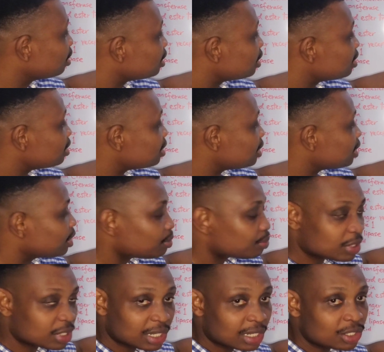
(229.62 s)
This C
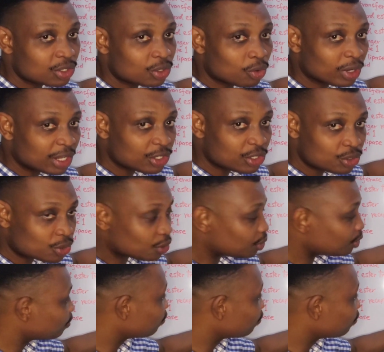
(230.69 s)
represents cholesterol.